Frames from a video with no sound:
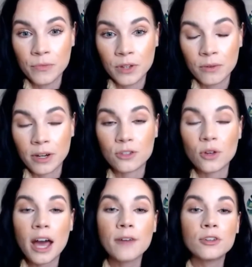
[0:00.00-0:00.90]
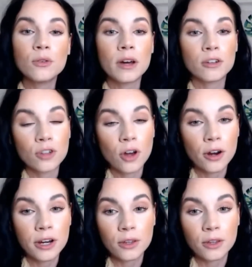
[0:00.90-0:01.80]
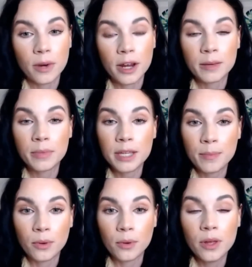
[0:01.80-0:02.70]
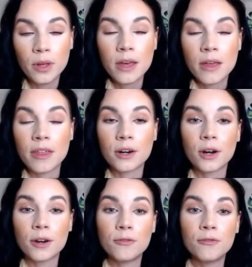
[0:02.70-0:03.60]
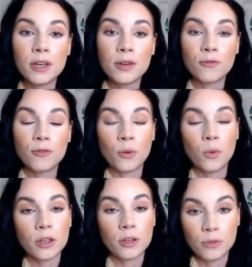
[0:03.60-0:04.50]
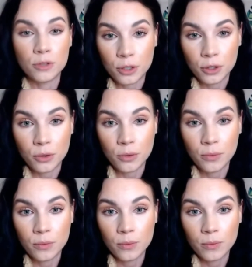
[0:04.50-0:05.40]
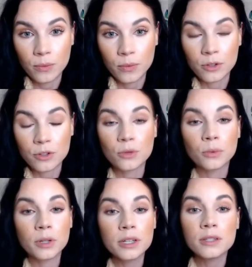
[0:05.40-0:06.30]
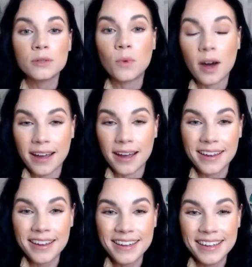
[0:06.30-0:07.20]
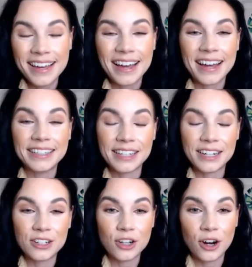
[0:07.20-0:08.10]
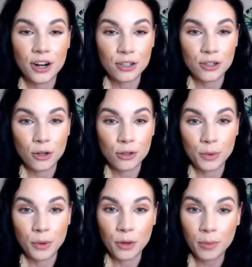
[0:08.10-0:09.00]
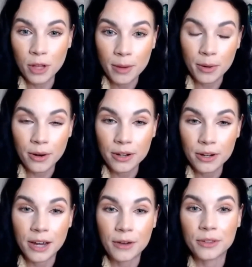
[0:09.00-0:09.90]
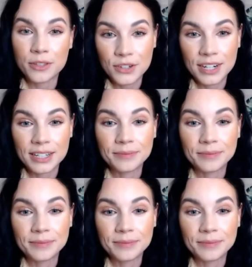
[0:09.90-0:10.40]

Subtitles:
right? So you have to know how to target the right people that are a fit for what you do. There's a reason why I didn't target Joe Schmo the plumber down the street.